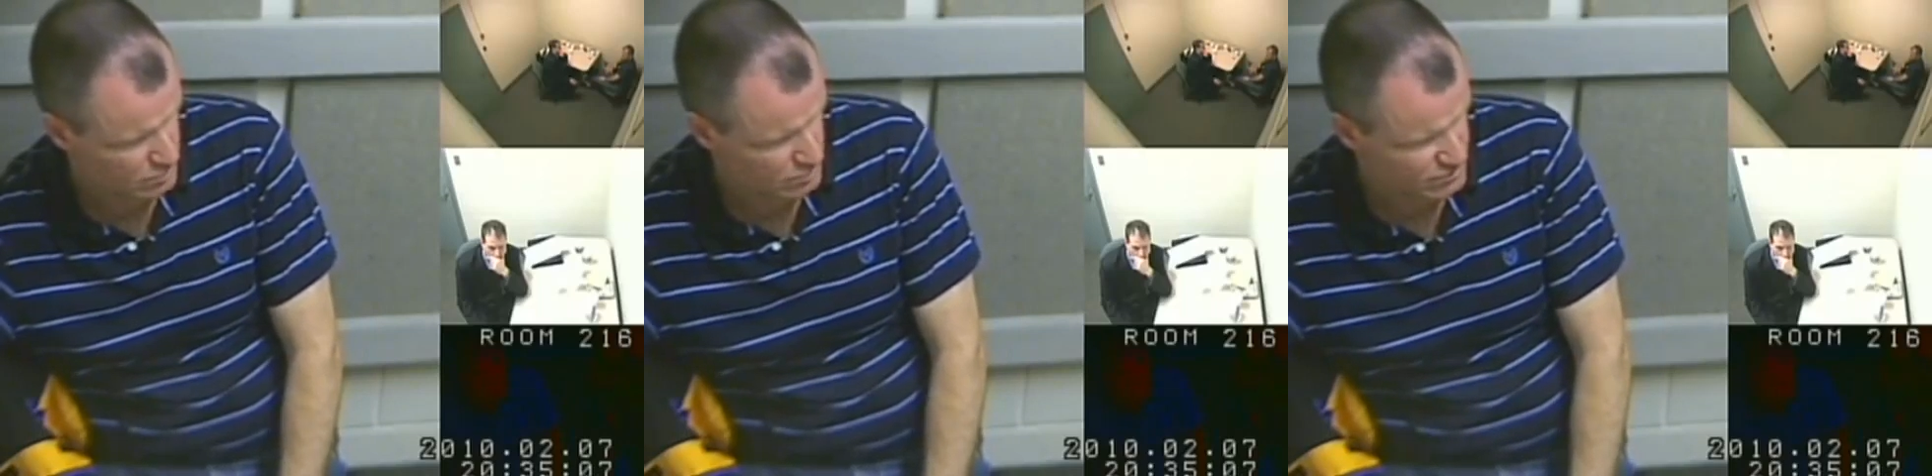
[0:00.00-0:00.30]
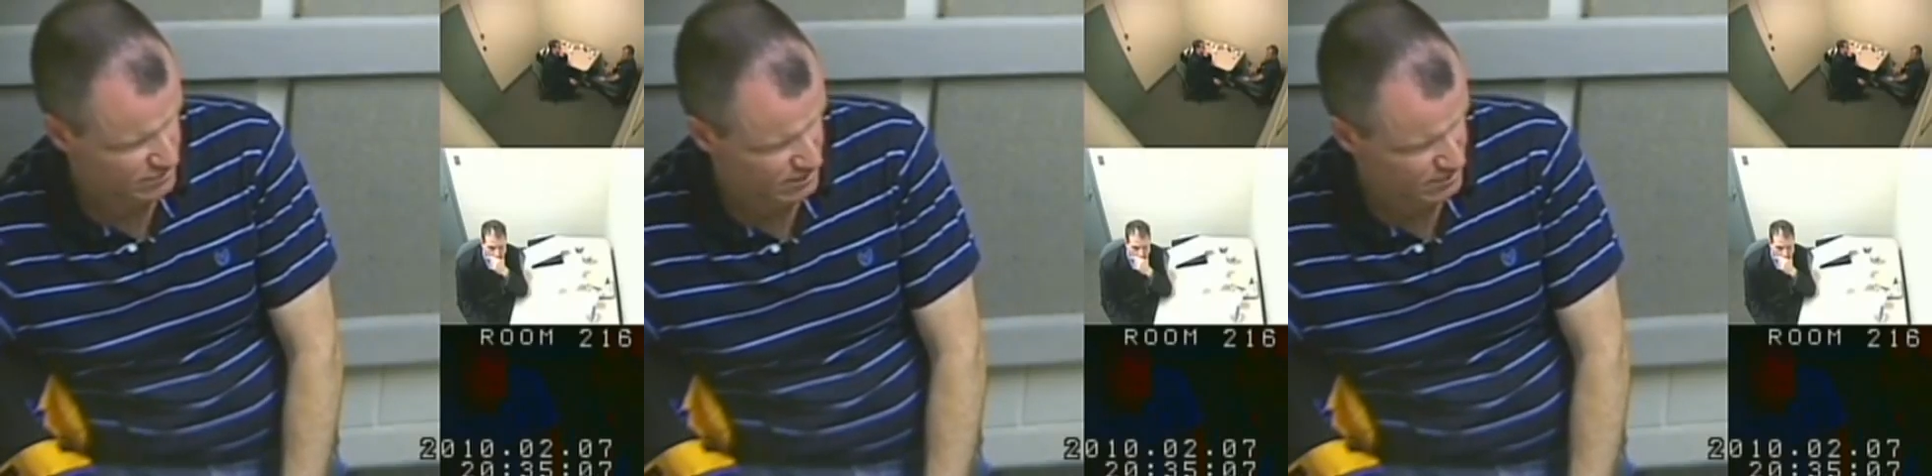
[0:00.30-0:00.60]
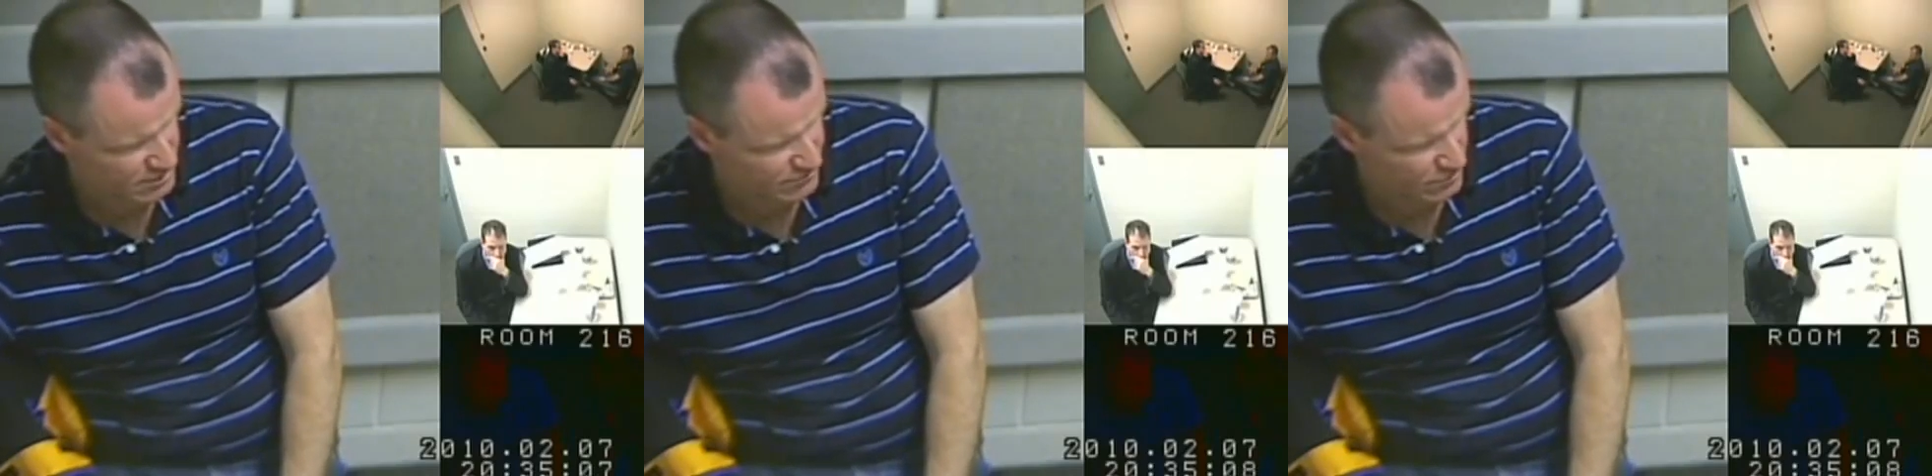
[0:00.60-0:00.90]
was very
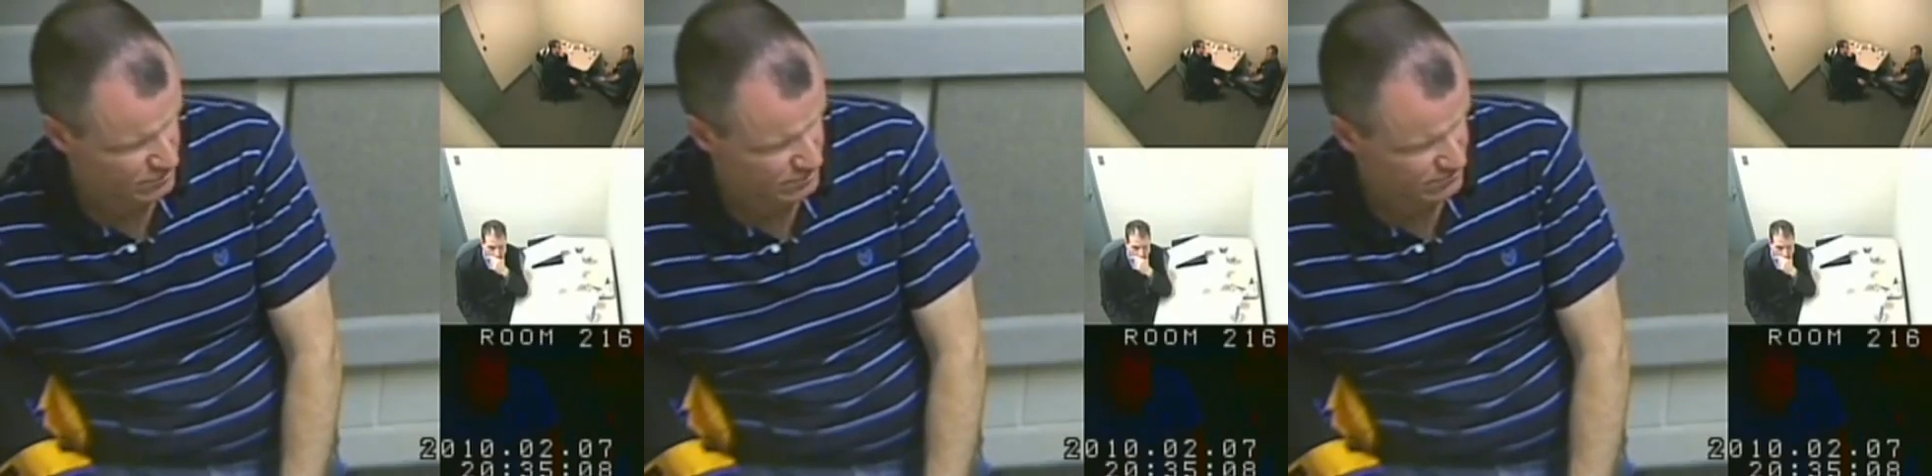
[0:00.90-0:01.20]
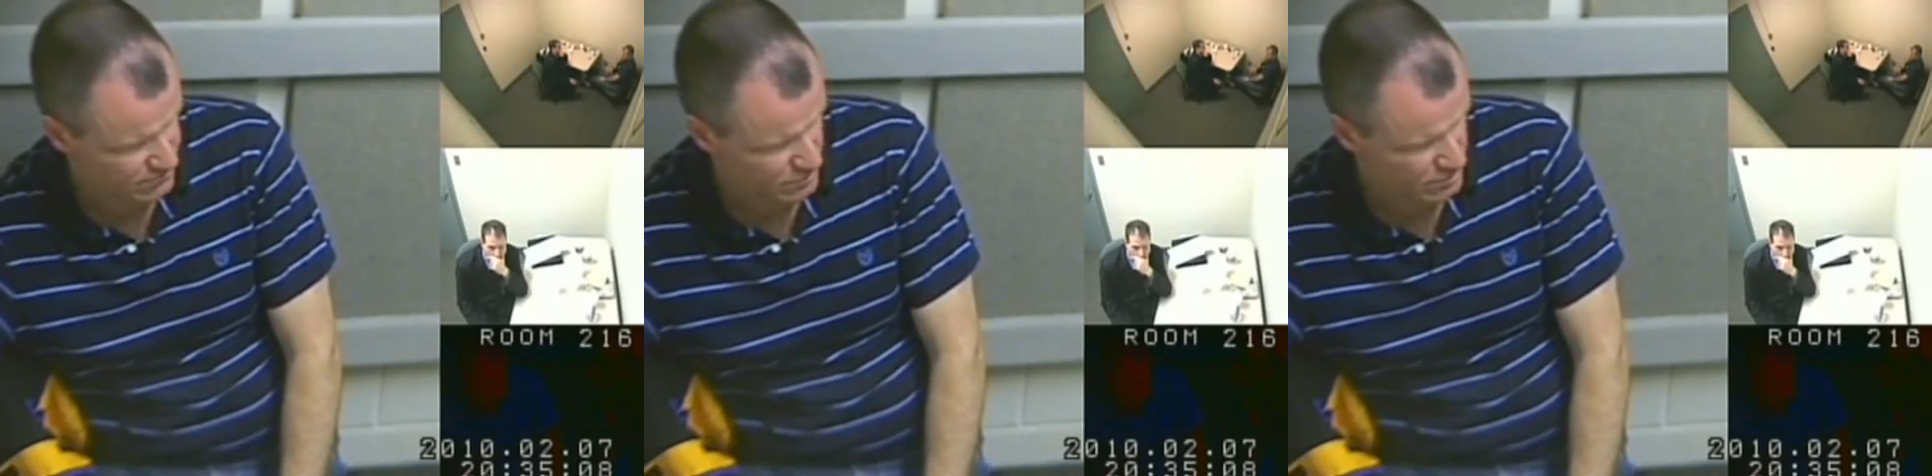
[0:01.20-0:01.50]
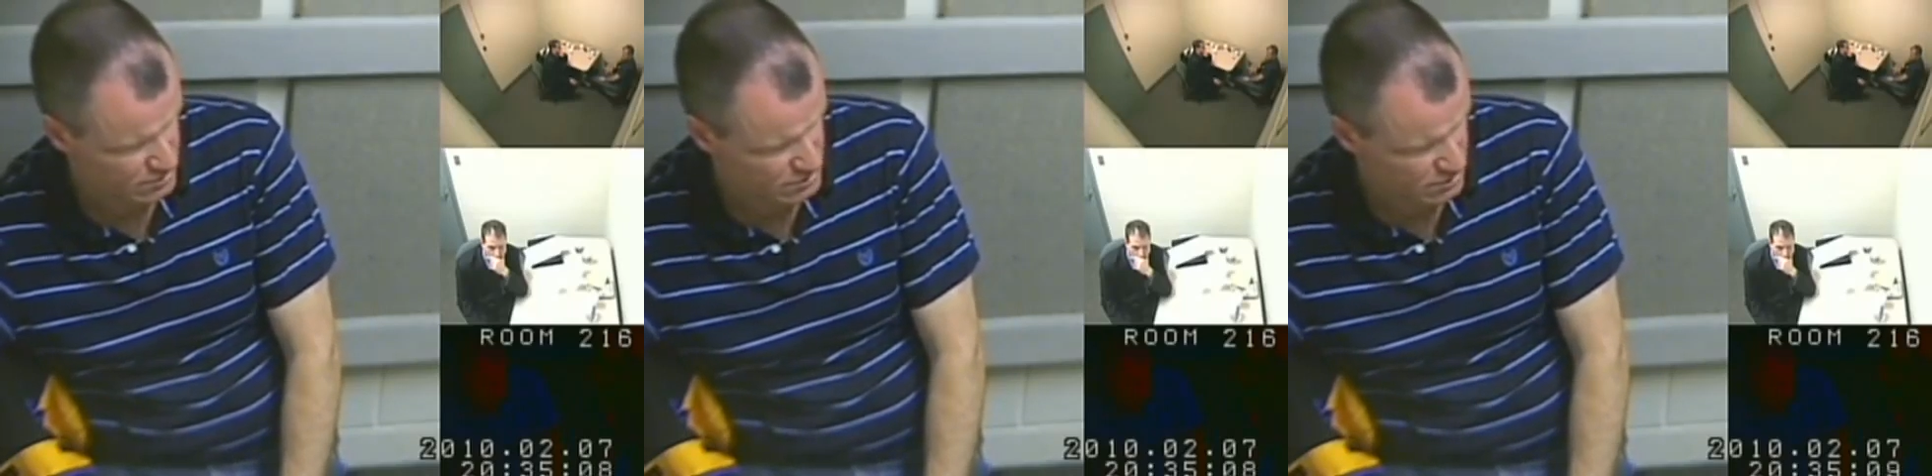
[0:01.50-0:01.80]
much
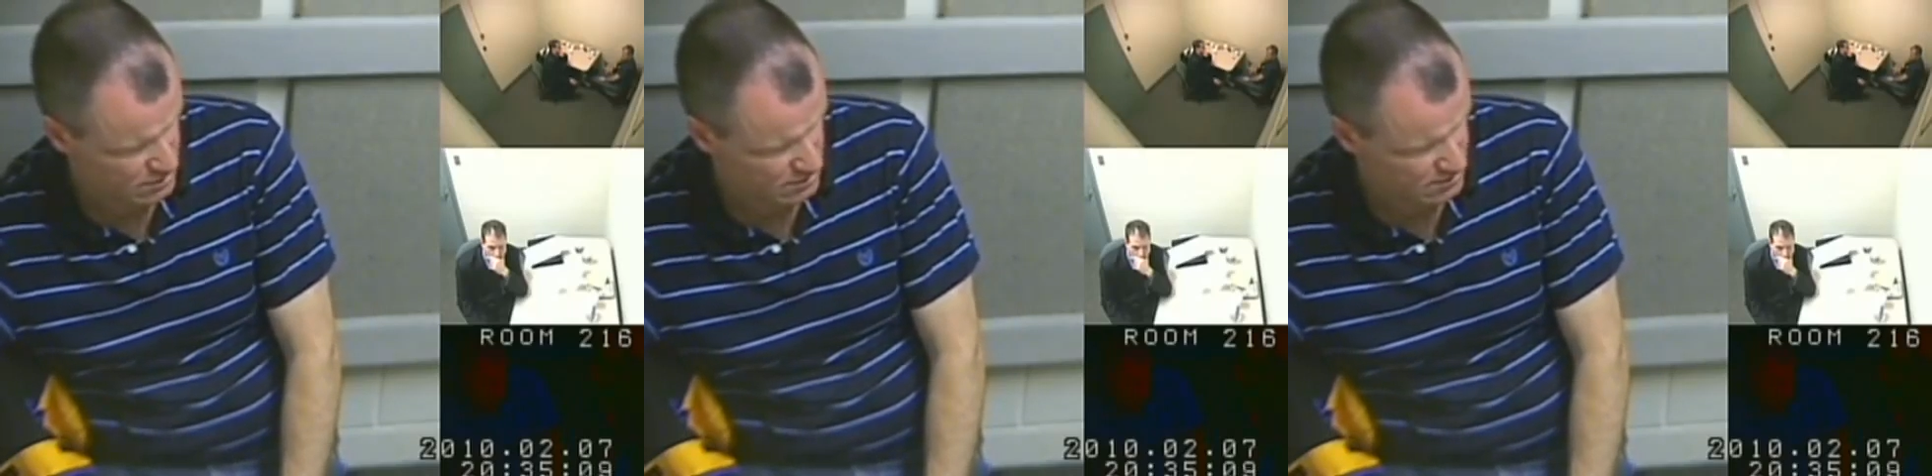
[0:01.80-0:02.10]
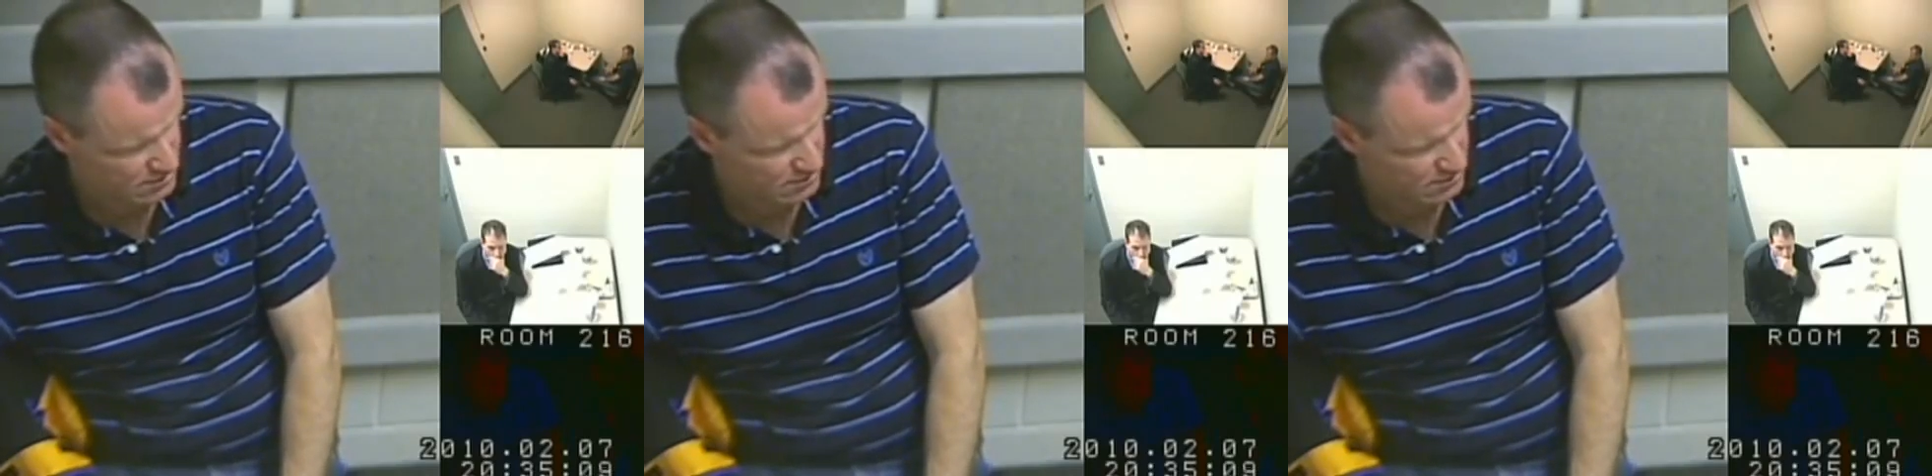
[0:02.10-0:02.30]
focused on,